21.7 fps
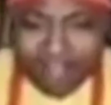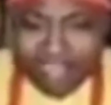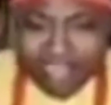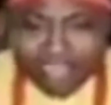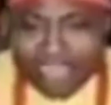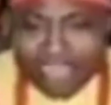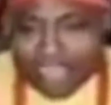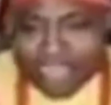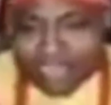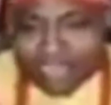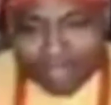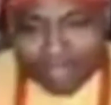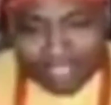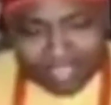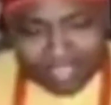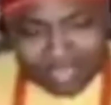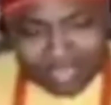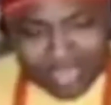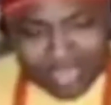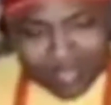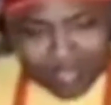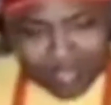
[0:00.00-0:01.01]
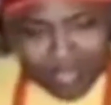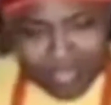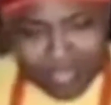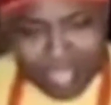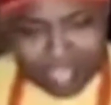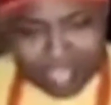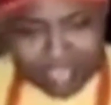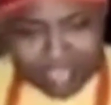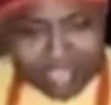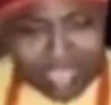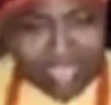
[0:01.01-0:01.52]
made that particular
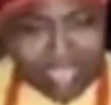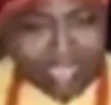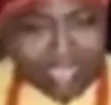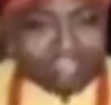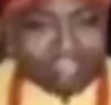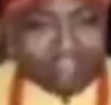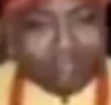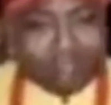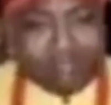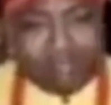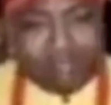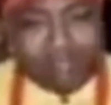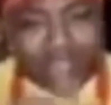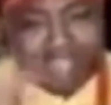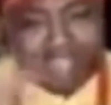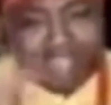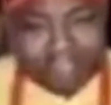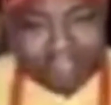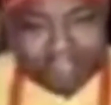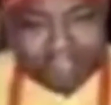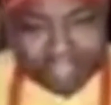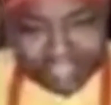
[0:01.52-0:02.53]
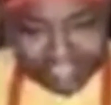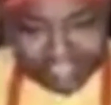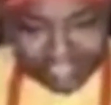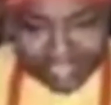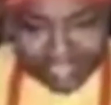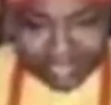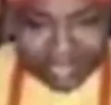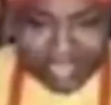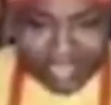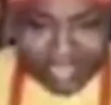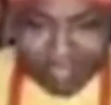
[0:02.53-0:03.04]
broadcast, and a lot of people have
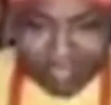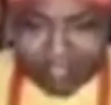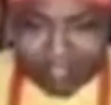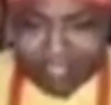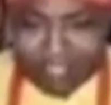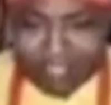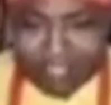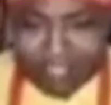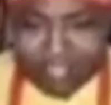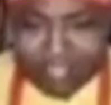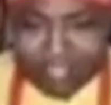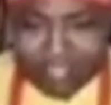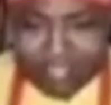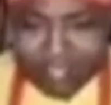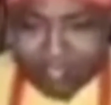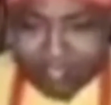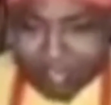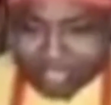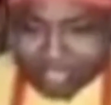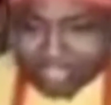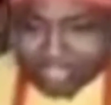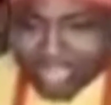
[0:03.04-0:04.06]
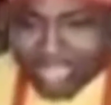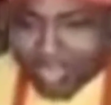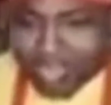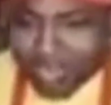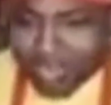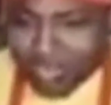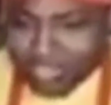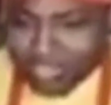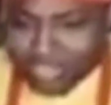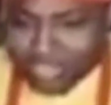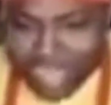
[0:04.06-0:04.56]
listened to him. But I will